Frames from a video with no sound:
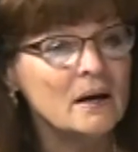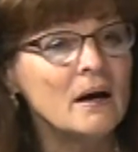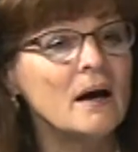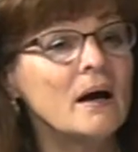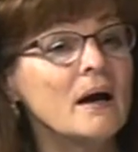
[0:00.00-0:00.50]

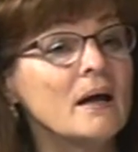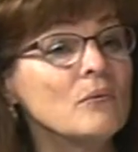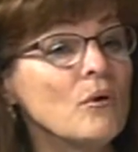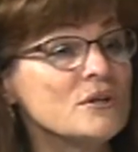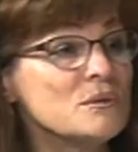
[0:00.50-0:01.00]
At
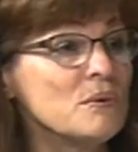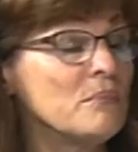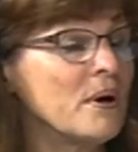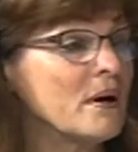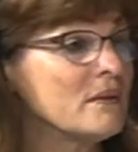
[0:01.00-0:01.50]
Wasserman
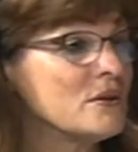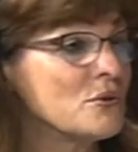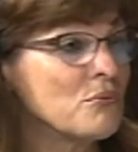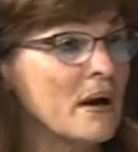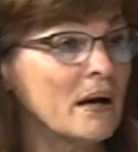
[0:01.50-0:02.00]
Park, there's a
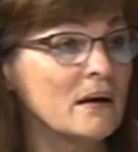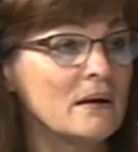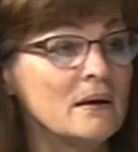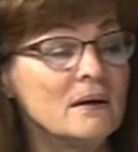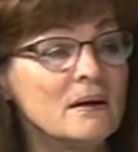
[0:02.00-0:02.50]
rec
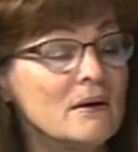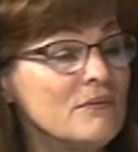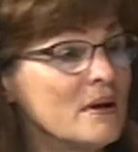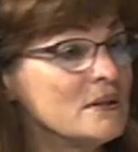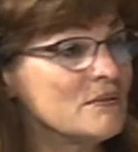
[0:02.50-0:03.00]

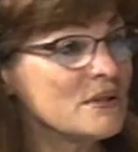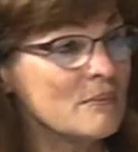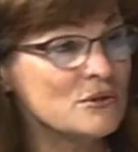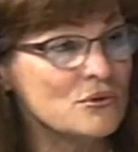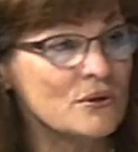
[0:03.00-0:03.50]
event of some
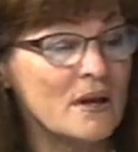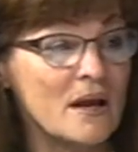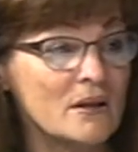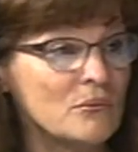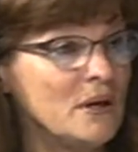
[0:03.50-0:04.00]
sort at
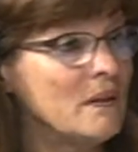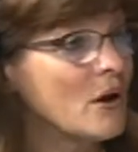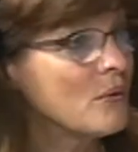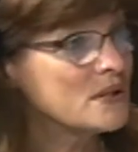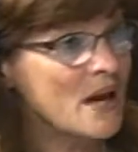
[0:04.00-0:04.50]
Halloween. They
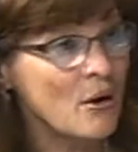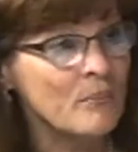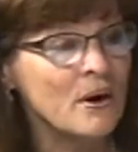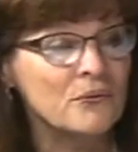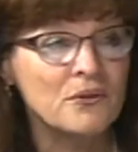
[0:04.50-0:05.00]
always help
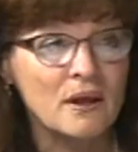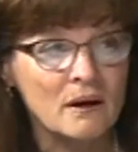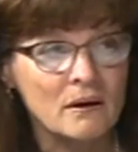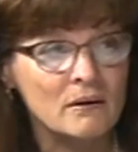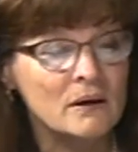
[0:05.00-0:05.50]
out
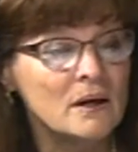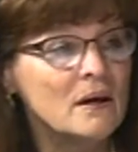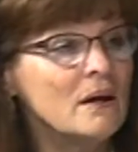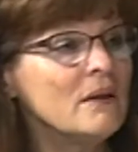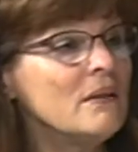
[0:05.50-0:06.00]
there.
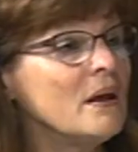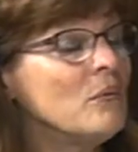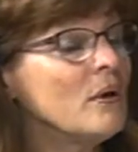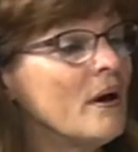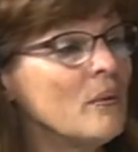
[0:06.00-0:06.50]
They will
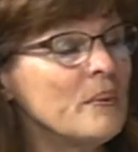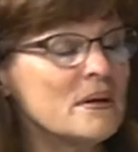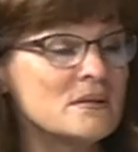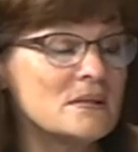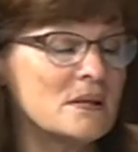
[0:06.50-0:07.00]
help
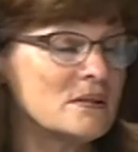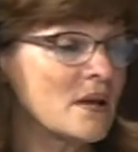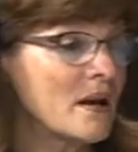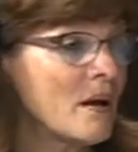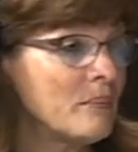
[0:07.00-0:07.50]
us set
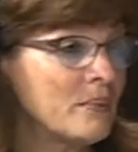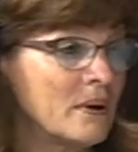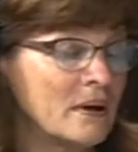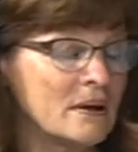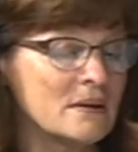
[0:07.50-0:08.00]
up,
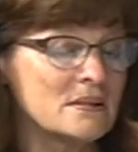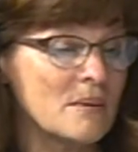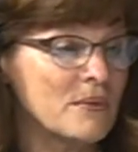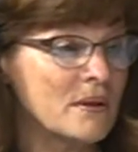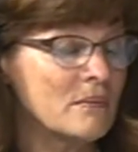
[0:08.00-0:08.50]
some
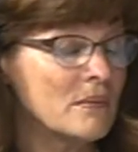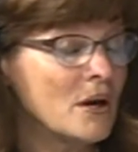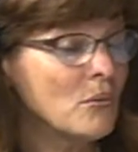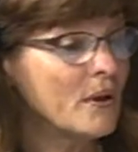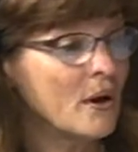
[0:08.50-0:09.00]
of them
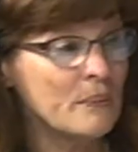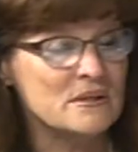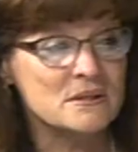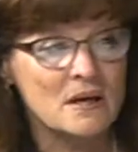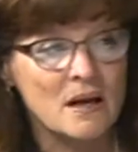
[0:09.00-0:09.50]
will help us
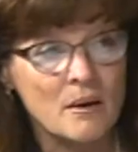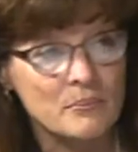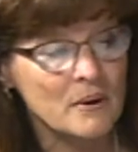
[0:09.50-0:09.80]
set up